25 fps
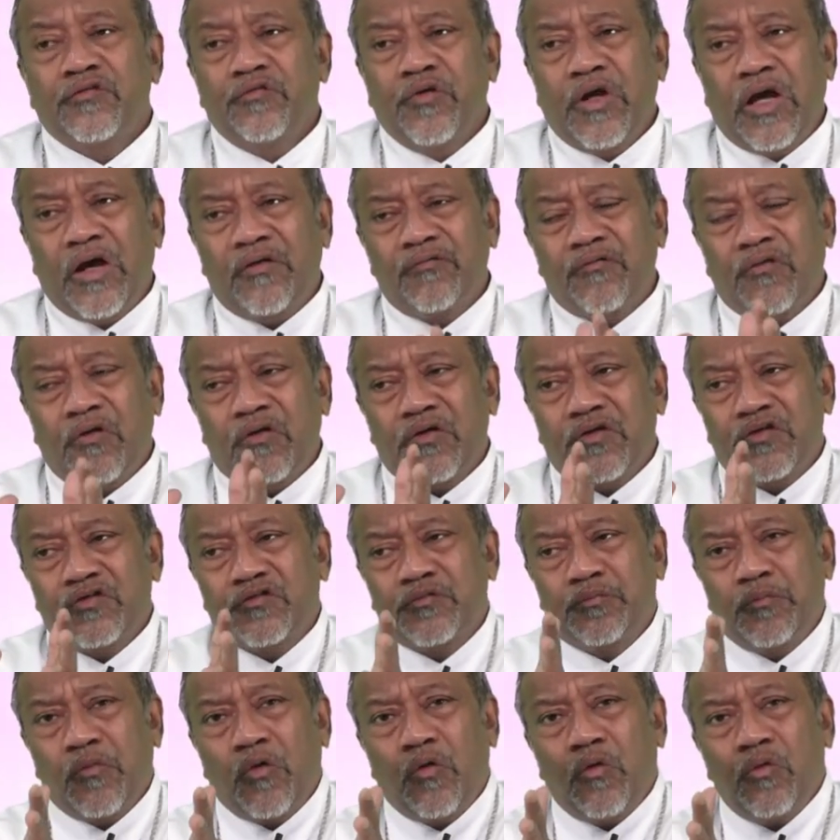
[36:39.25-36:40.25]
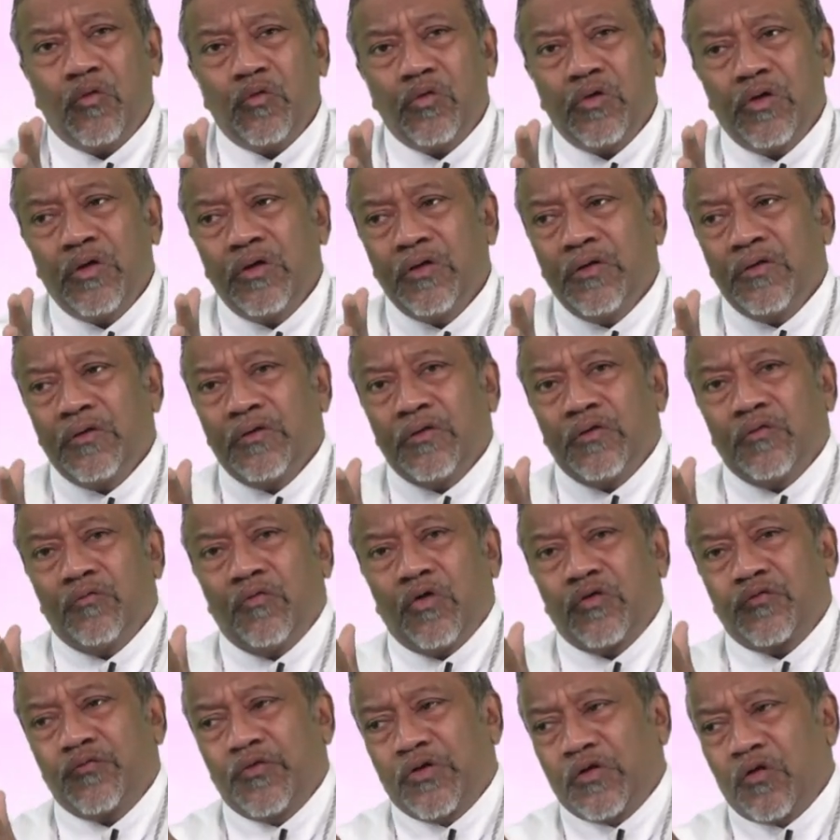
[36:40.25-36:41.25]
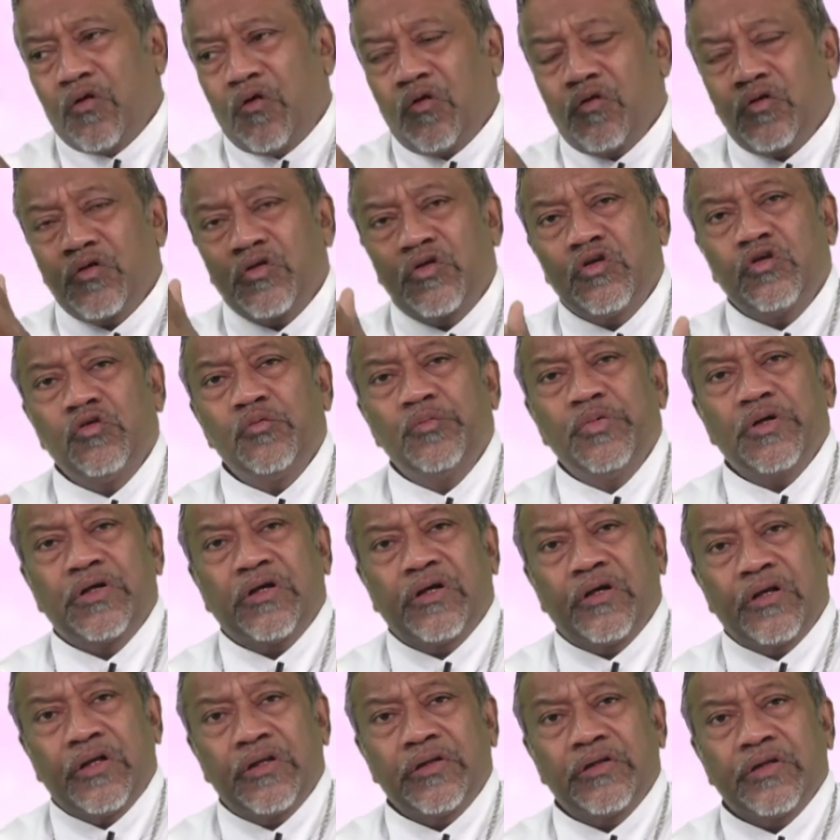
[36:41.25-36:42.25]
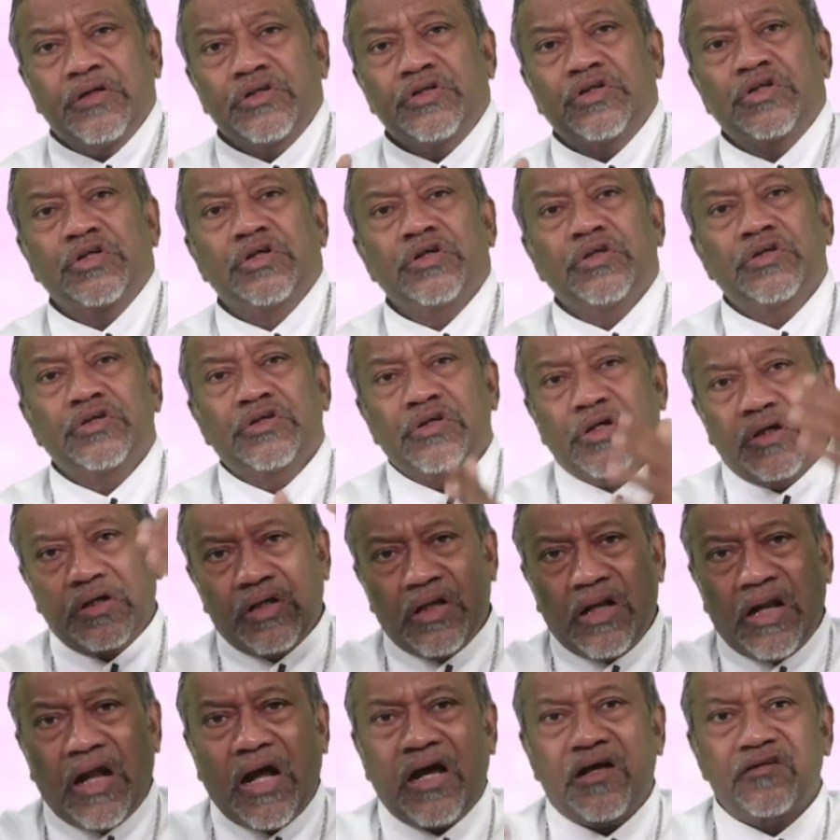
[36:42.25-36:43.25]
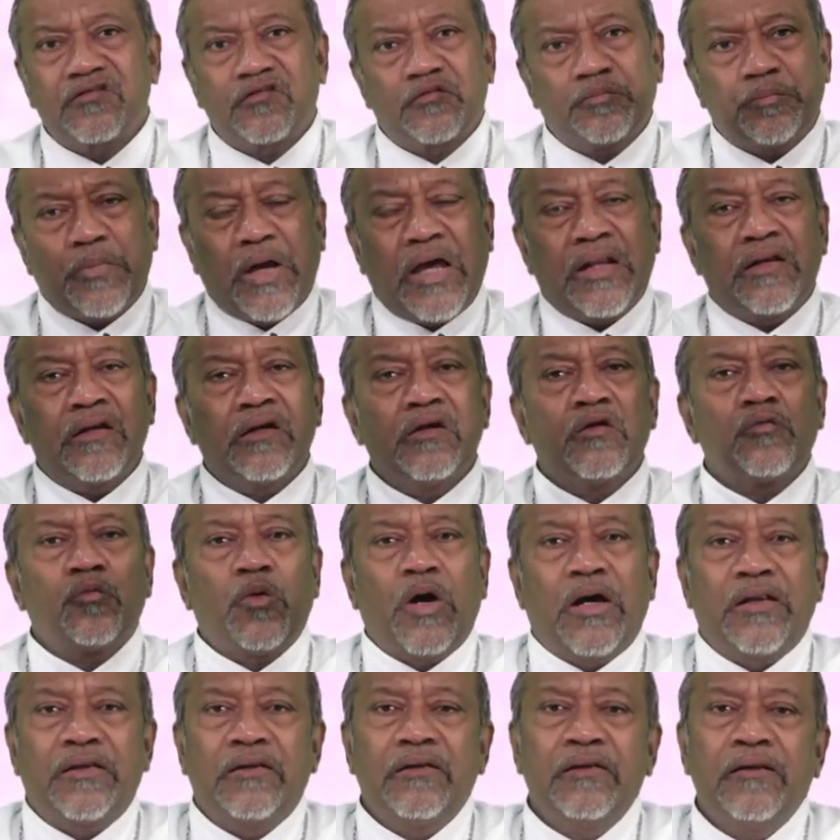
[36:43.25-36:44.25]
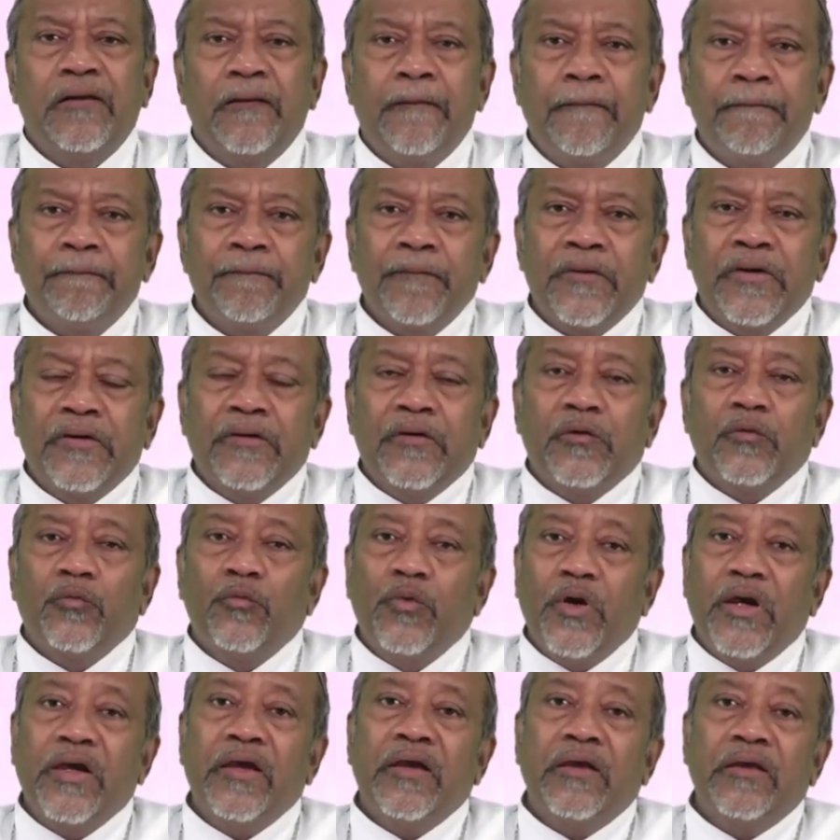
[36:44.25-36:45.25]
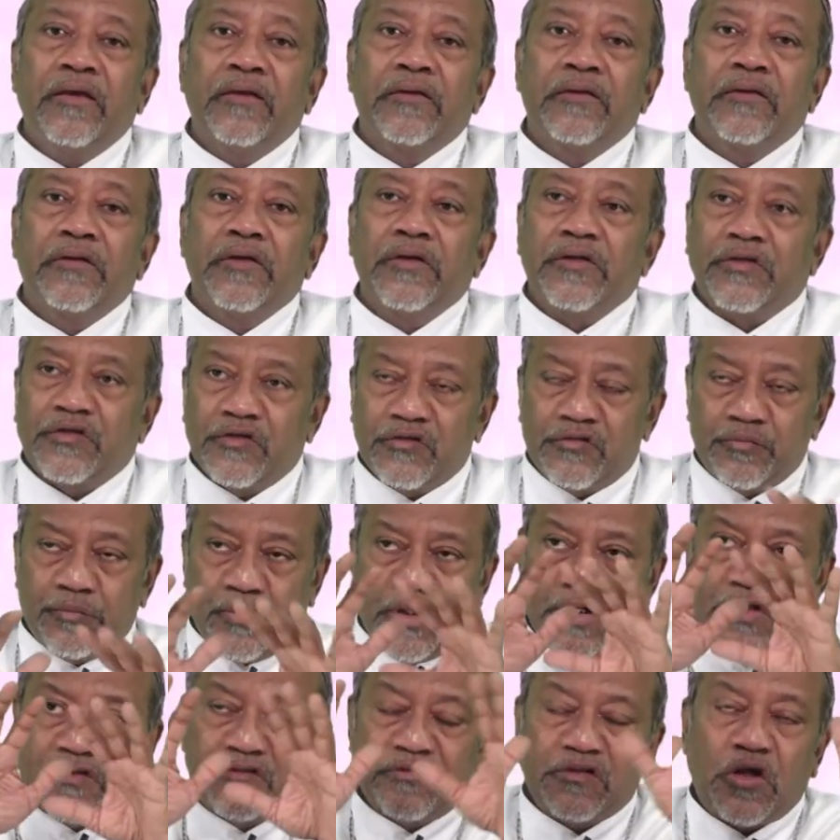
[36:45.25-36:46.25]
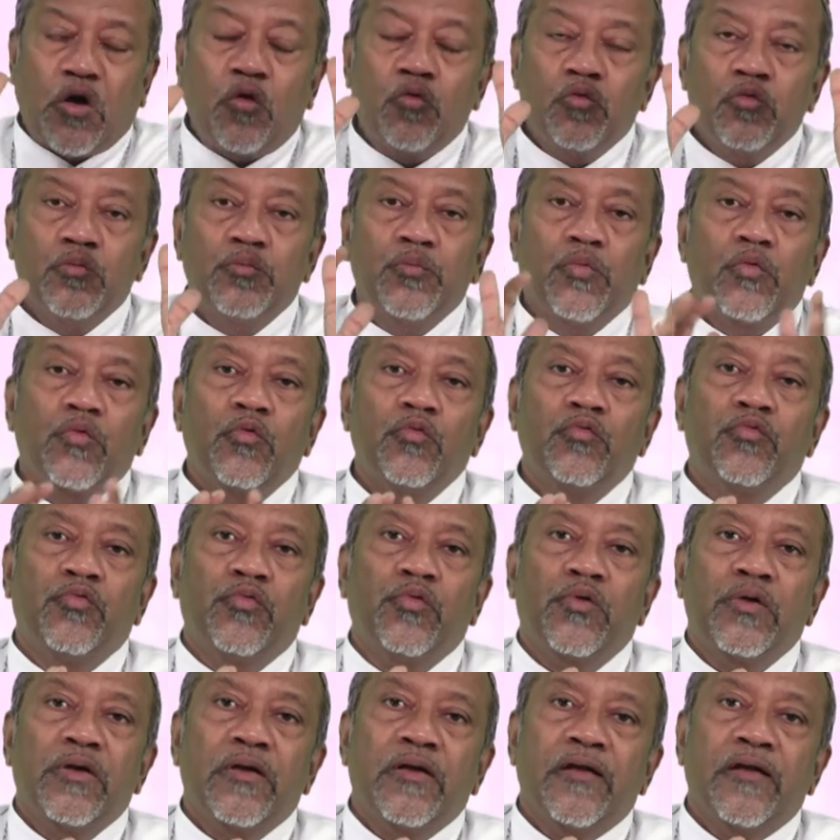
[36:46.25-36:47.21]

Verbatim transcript: We have got a small, what we call cubicle in the church, a glass paneled one, where it is made soundproof.